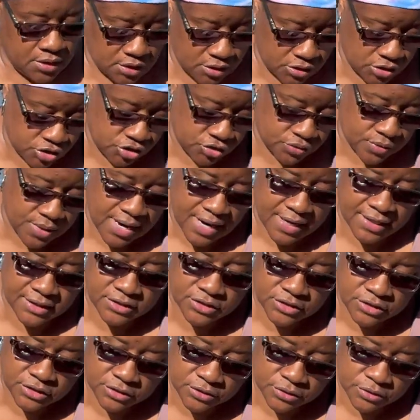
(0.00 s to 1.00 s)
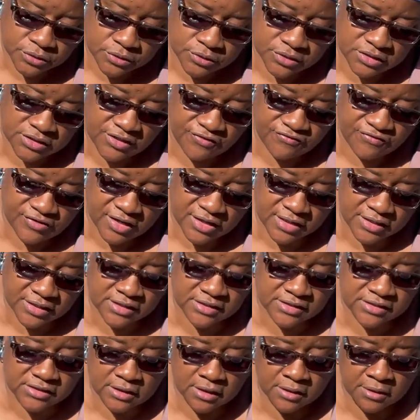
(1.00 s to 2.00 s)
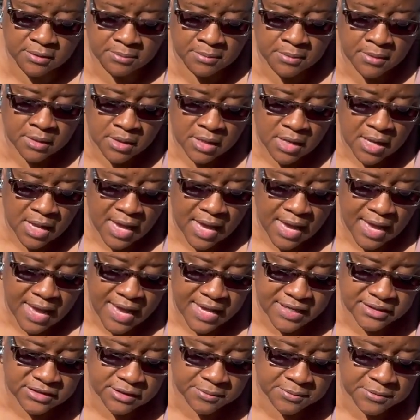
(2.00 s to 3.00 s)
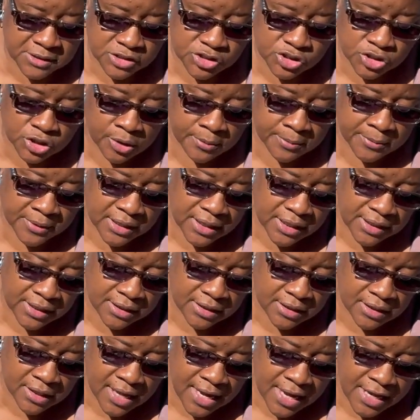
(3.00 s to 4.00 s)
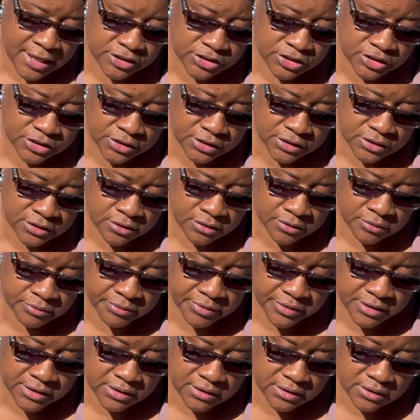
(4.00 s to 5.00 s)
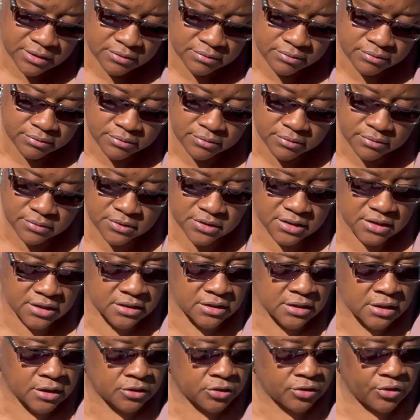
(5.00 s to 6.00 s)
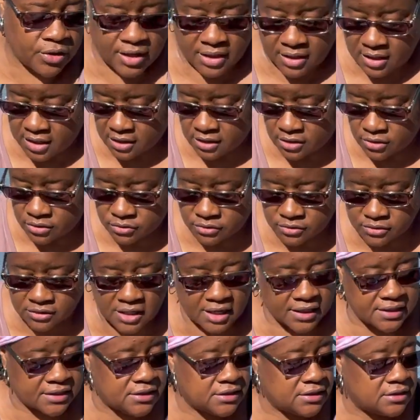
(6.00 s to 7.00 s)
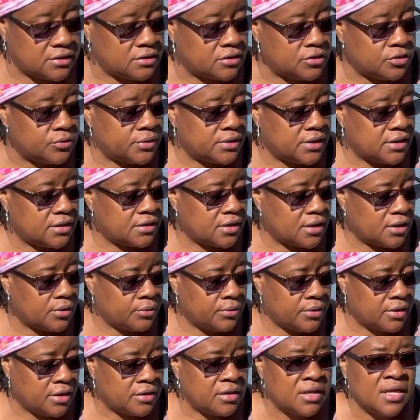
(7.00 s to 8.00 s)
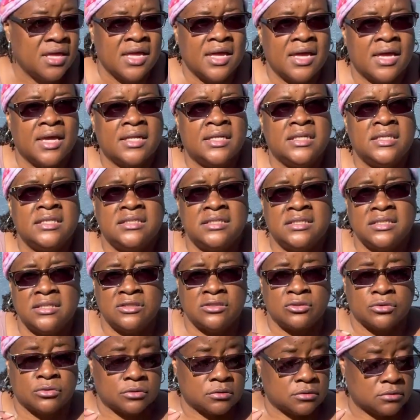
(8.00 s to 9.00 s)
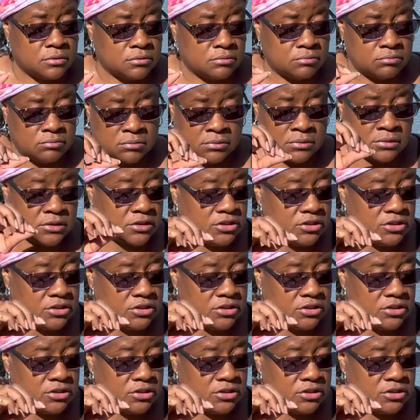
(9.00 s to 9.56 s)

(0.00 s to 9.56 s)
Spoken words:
try to see if I can get some. I had some that germinated last year, but then y'all know how that goes. I didn't do anything with, and these seeds are the